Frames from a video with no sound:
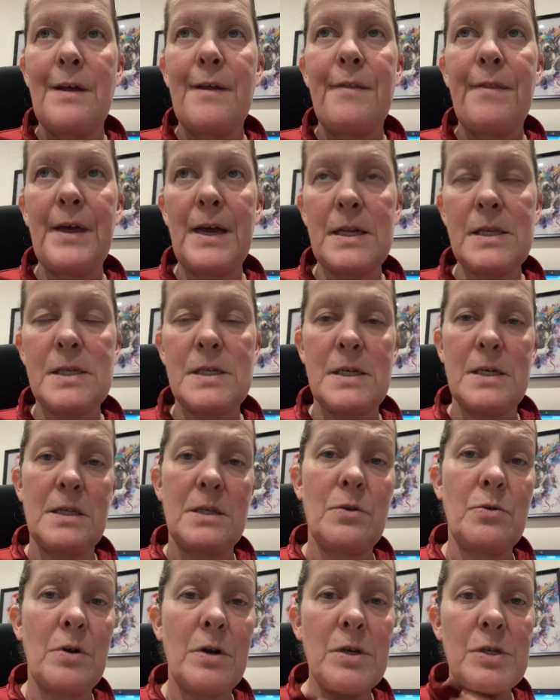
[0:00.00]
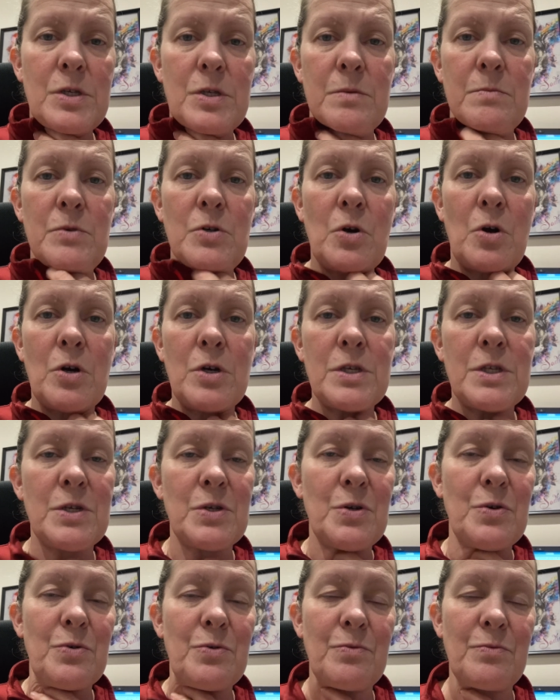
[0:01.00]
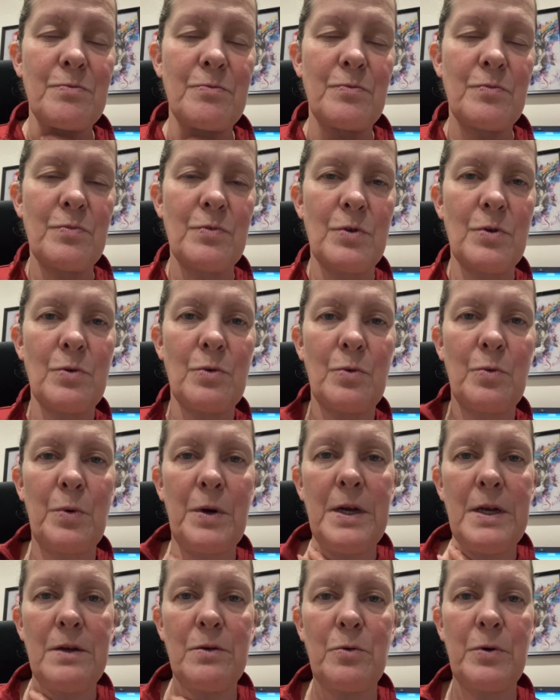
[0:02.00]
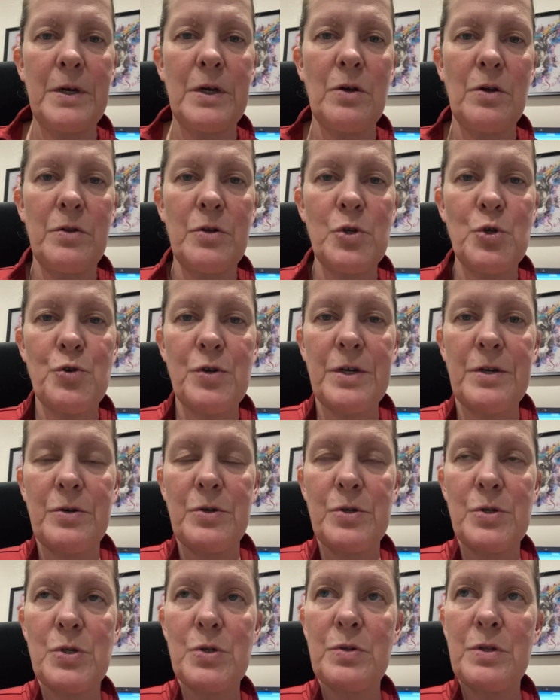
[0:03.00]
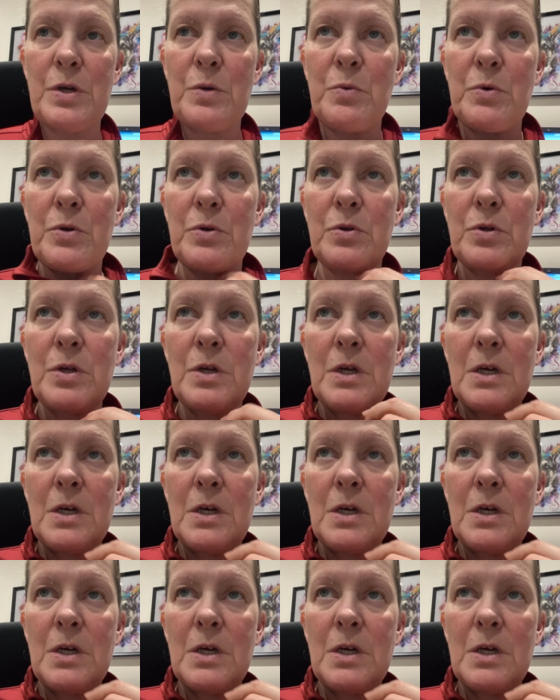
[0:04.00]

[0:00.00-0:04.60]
That's it. There are some dogs that are quite quick on the trigger, so they will